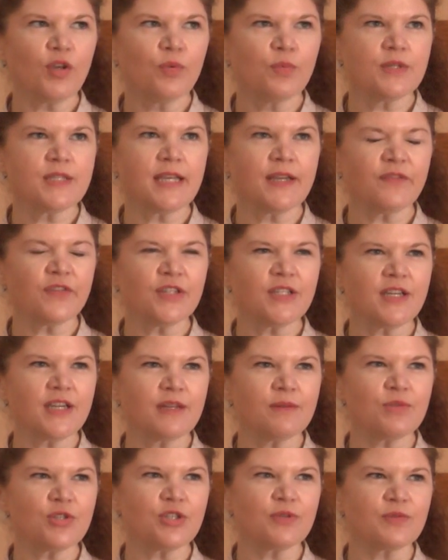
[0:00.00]
was every
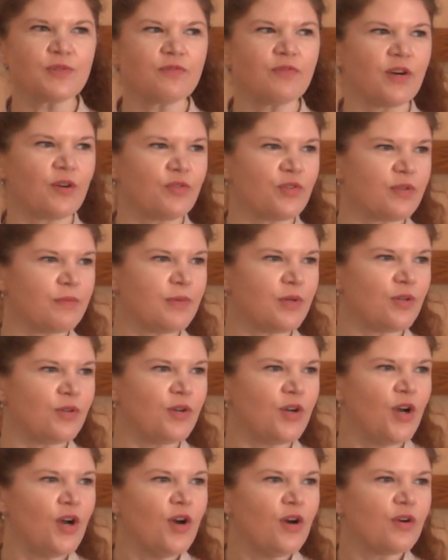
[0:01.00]
time she was
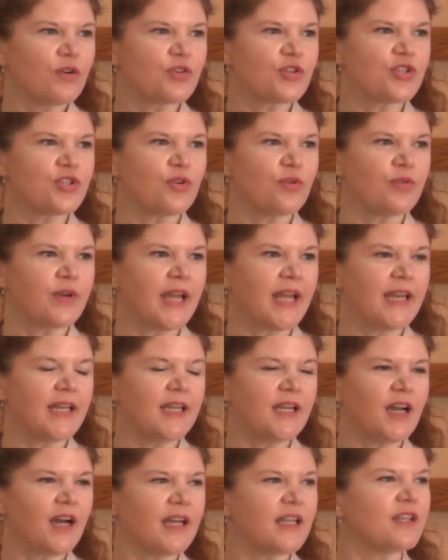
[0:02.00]
vulnerable or showed
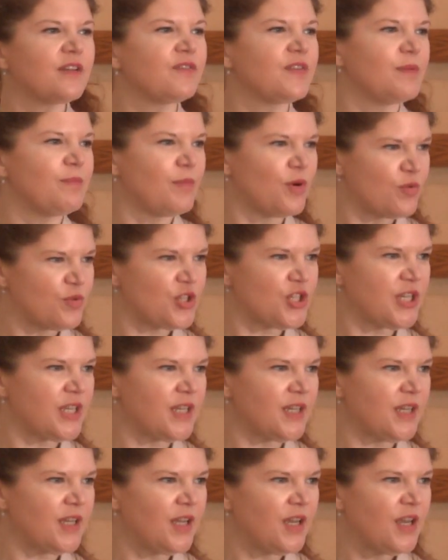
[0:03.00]
any kind of
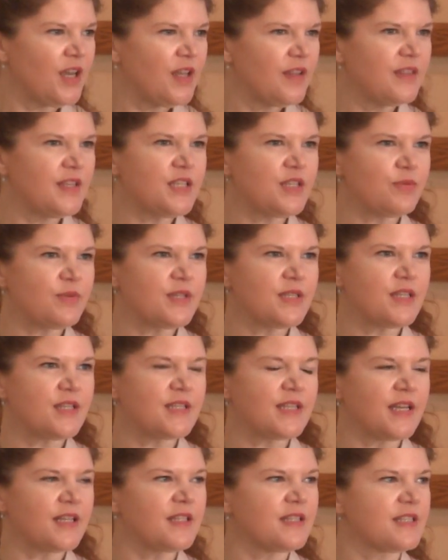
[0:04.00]
emotion, this was the
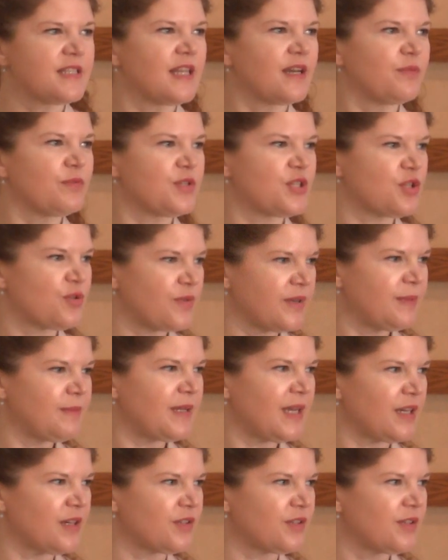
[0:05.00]
sentence that was screamed
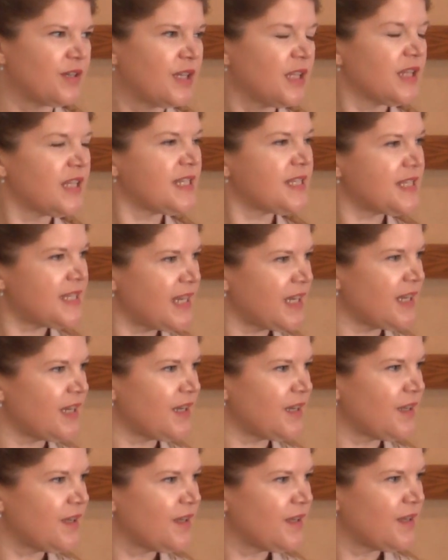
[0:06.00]
at her.
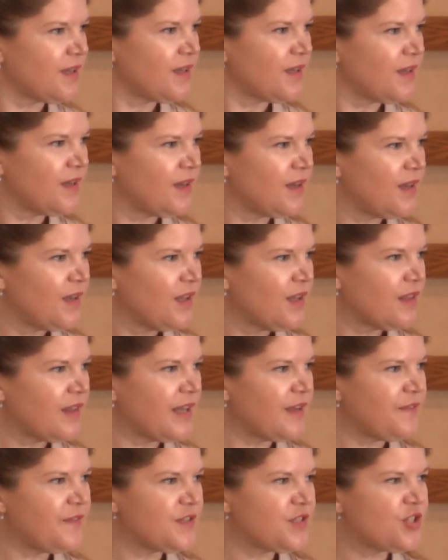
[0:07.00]
Listen,
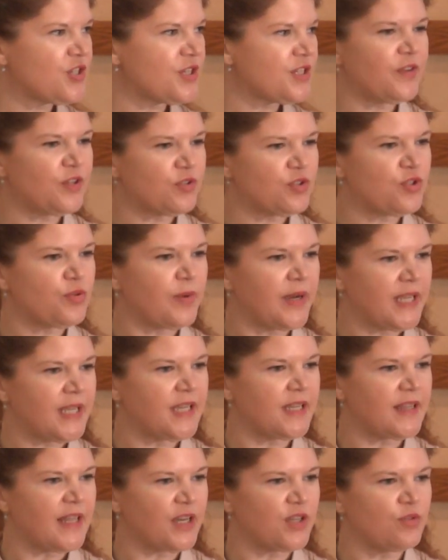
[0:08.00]
life is just a little
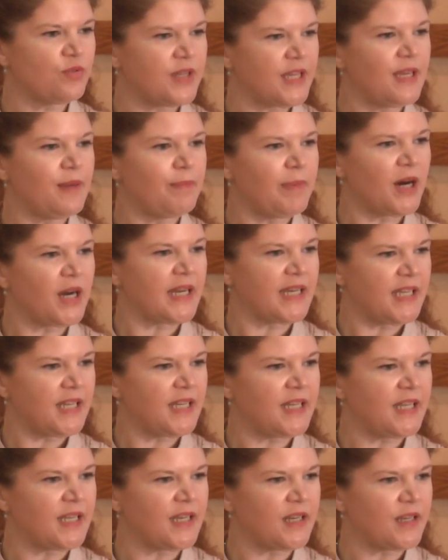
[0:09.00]
Twinkie that you keep
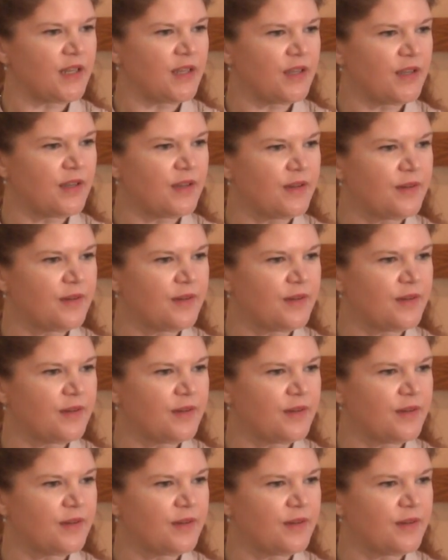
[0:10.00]
on eating.